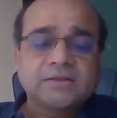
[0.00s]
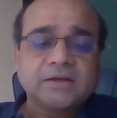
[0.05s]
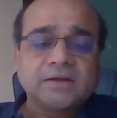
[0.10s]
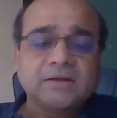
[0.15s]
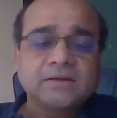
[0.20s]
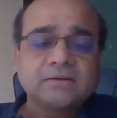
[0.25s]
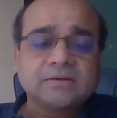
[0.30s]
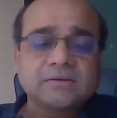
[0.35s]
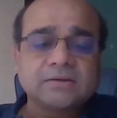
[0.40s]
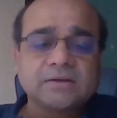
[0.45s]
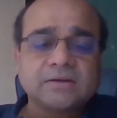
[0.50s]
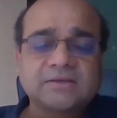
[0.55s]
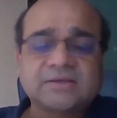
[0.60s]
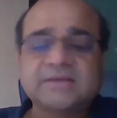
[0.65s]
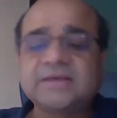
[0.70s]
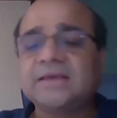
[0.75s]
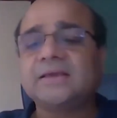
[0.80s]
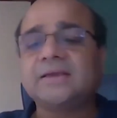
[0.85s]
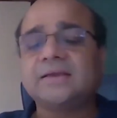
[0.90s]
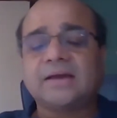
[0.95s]
The
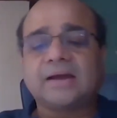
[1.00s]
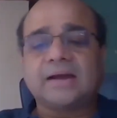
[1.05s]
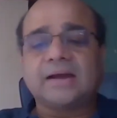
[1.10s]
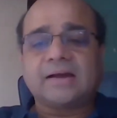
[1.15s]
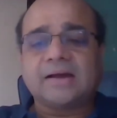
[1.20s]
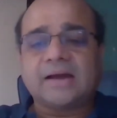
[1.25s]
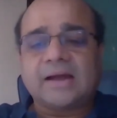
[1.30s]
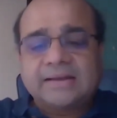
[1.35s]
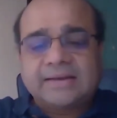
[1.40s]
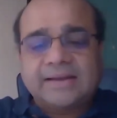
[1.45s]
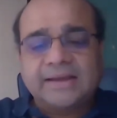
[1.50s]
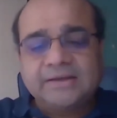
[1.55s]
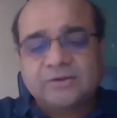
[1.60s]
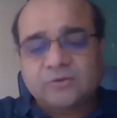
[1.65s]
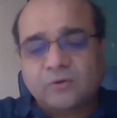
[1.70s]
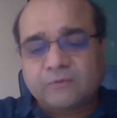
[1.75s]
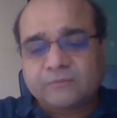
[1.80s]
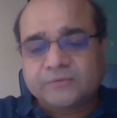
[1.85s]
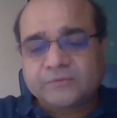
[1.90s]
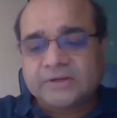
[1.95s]
key highlight
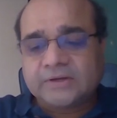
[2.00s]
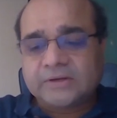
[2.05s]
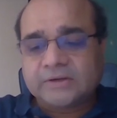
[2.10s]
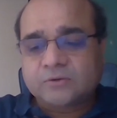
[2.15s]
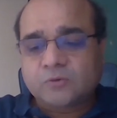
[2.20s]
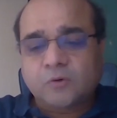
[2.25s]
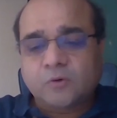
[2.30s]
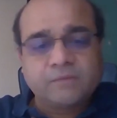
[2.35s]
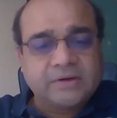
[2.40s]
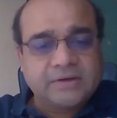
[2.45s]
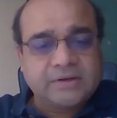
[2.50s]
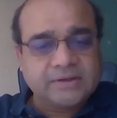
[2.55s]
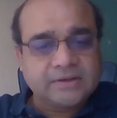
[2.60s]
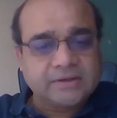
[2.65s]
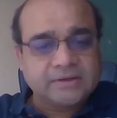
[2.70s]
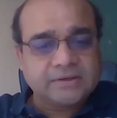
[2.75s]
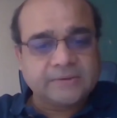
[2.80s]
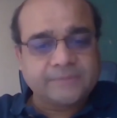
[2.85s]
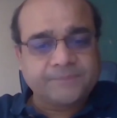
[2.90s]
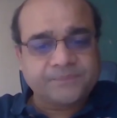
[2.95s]
of the
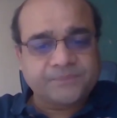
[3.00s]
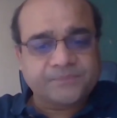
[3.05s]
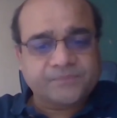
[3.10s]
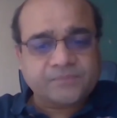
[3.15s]
COVID